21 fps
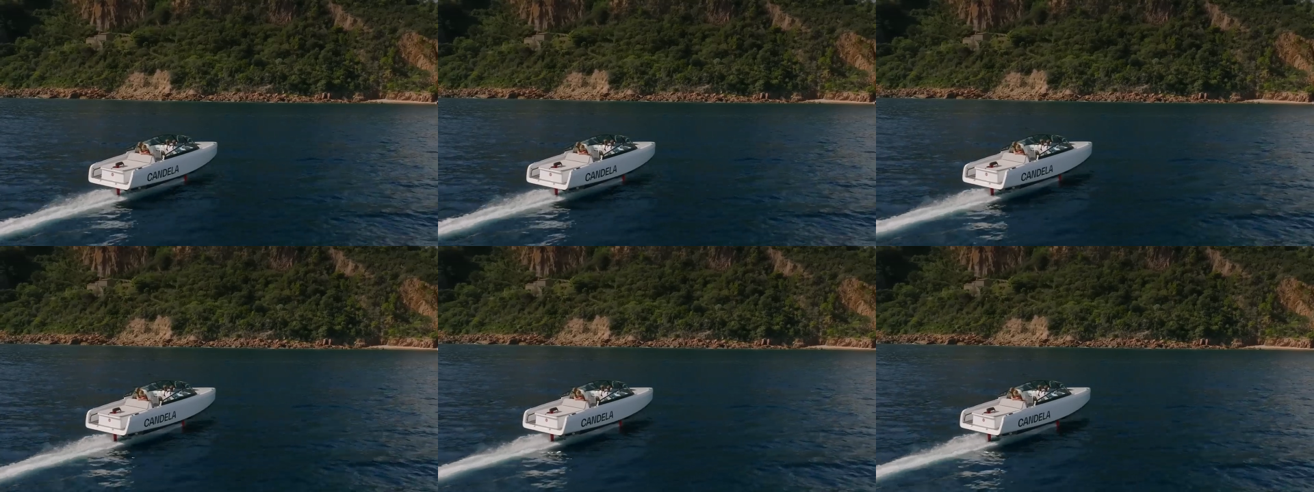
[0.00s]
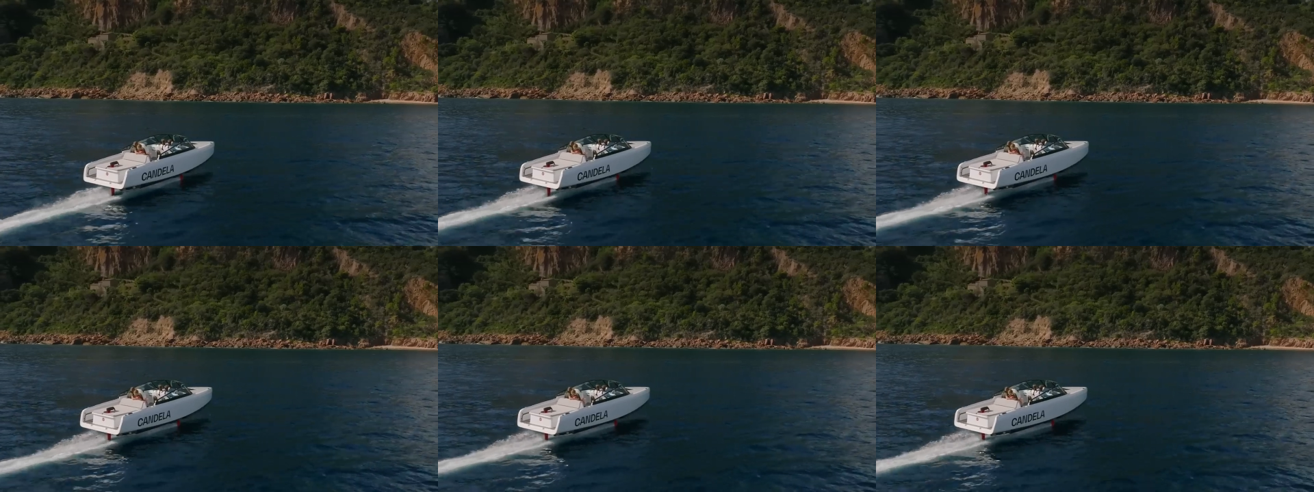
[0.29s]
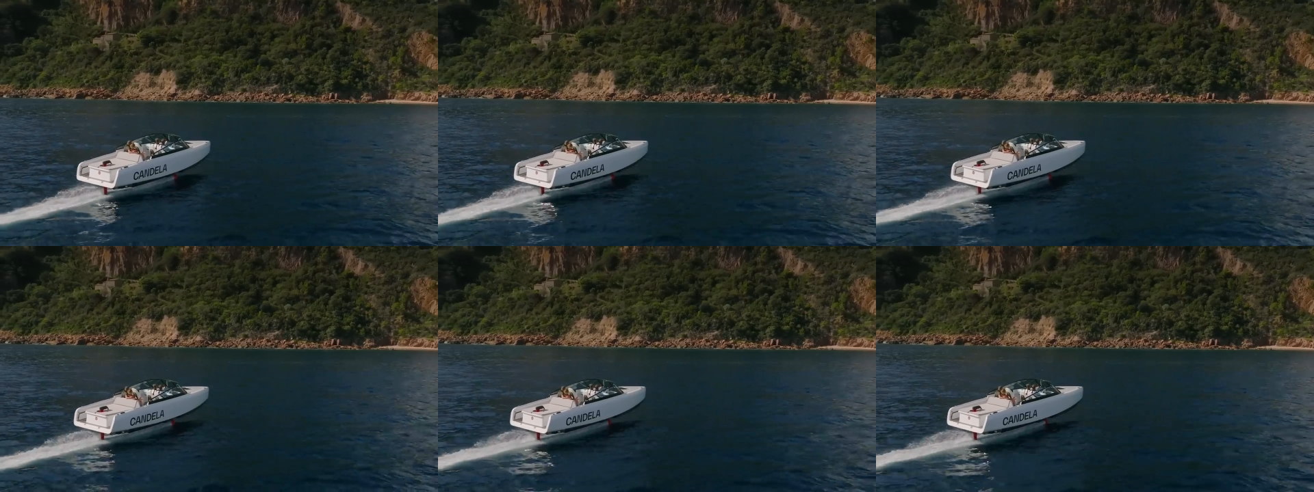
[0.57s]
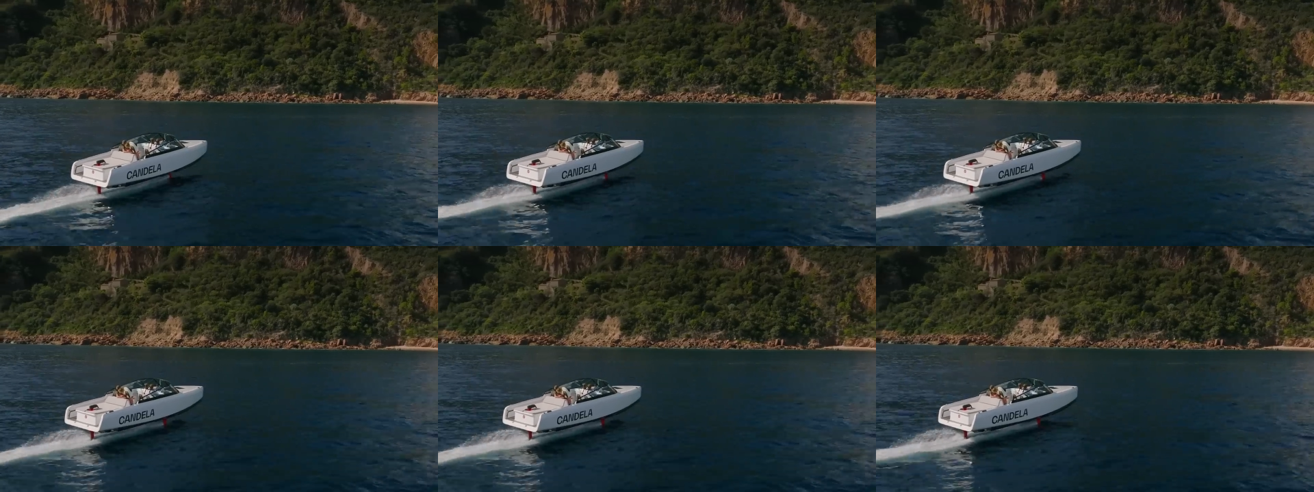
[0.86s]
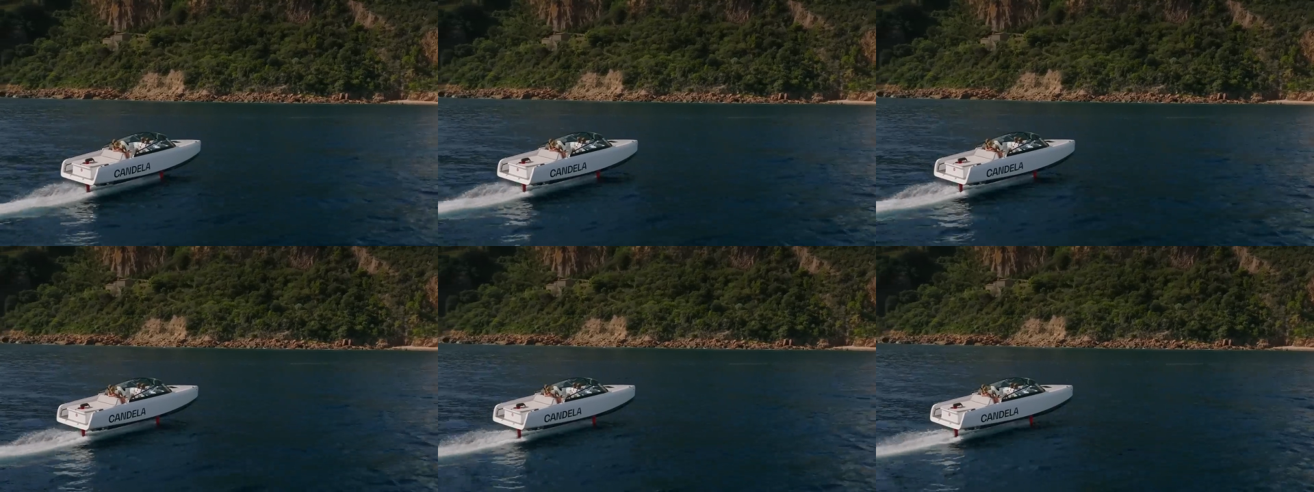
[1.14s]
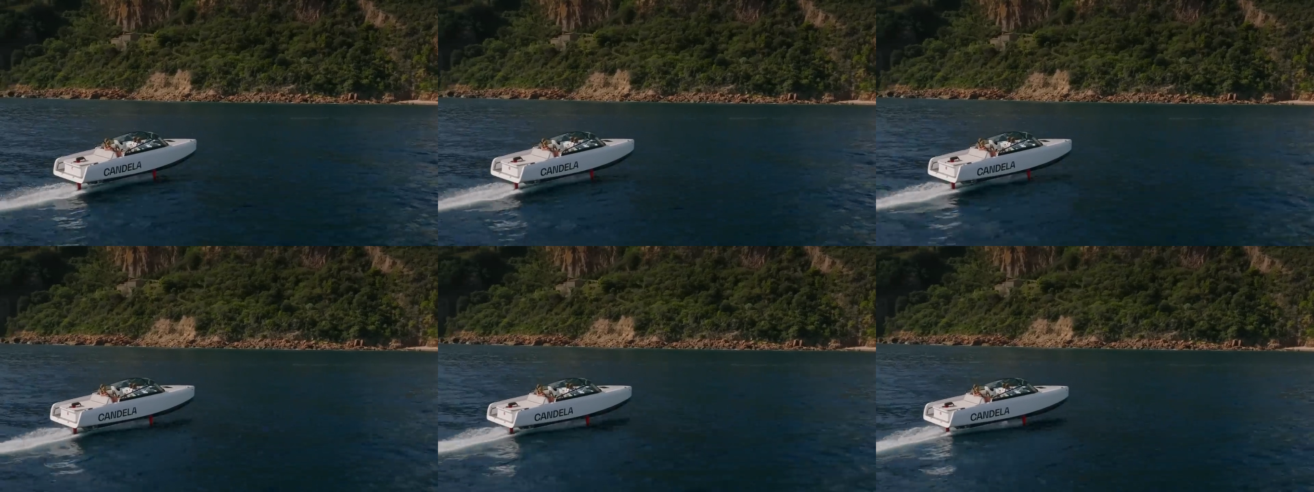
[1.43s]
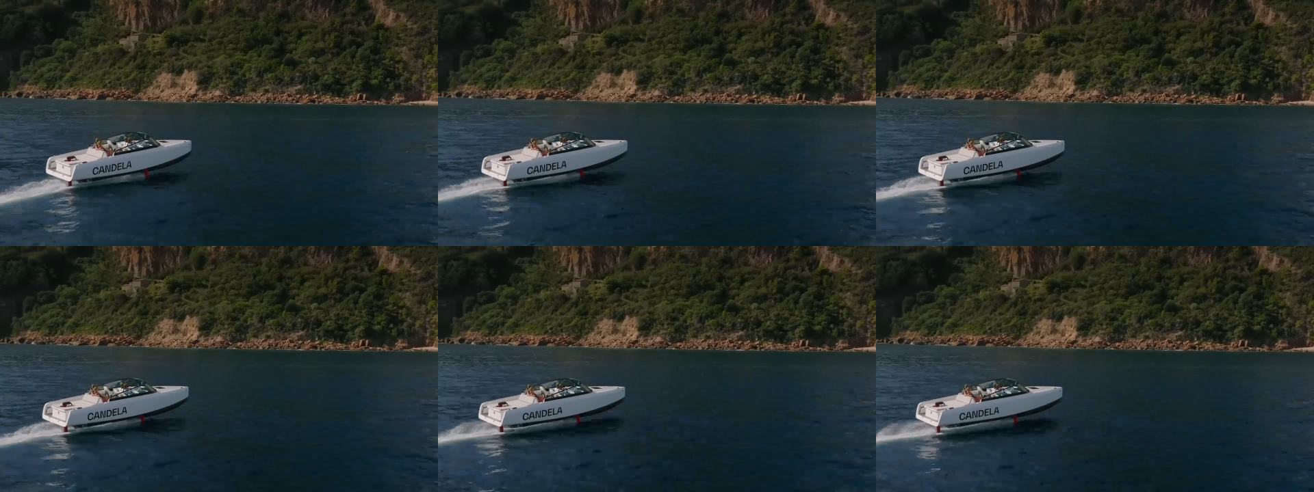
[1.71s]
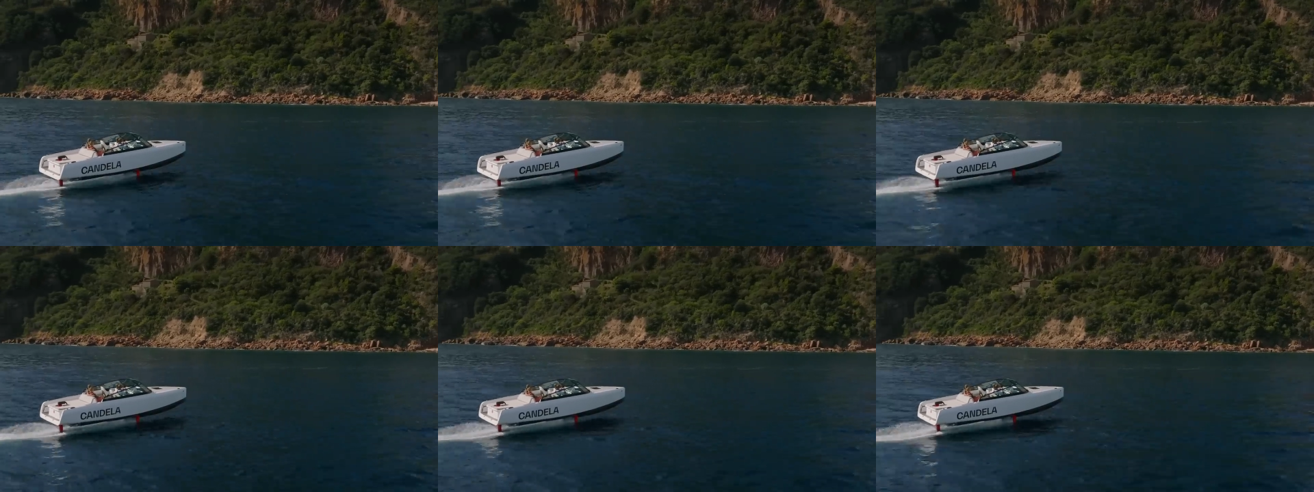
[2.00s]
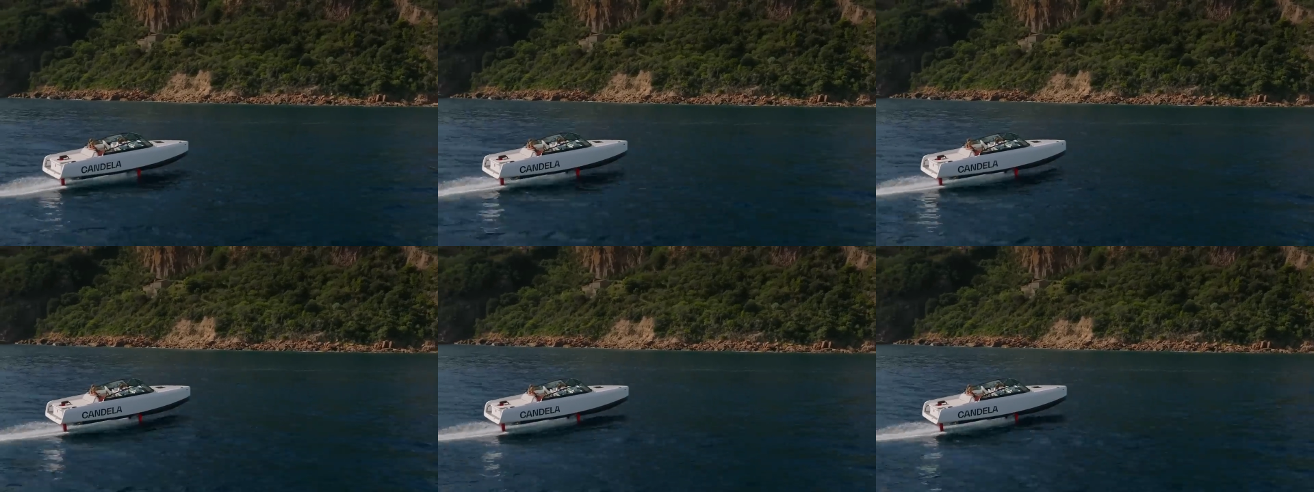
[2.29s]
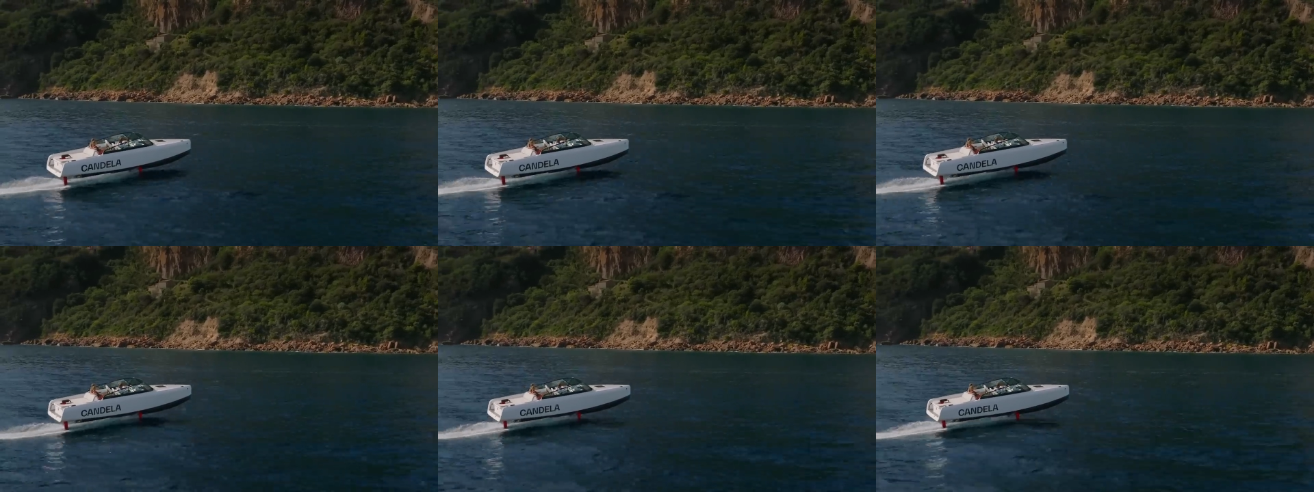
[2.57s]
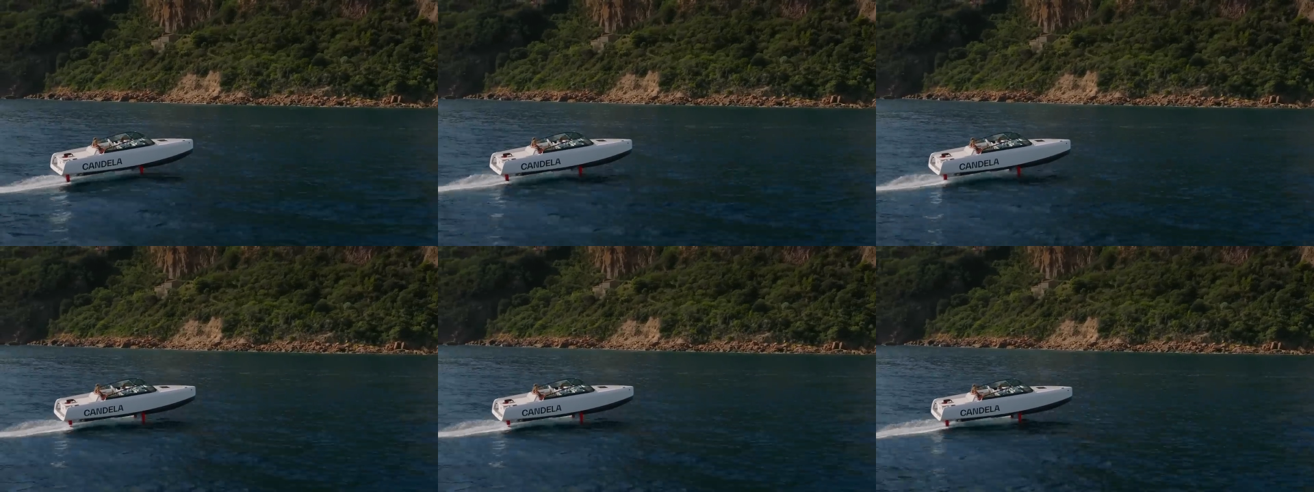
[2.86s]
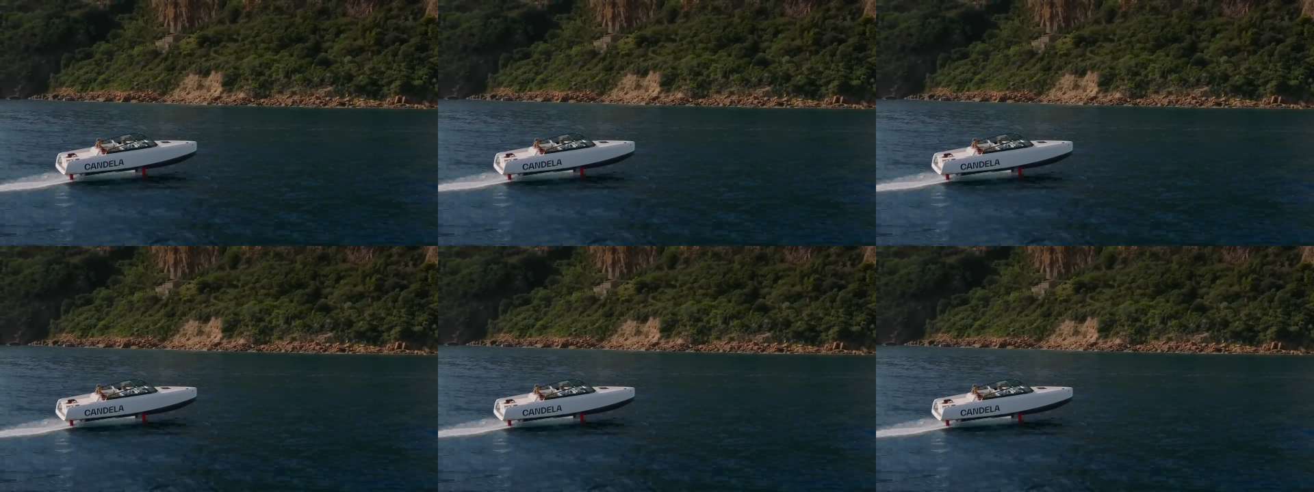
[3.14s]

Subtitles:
No face is visible, so there are no lips to read.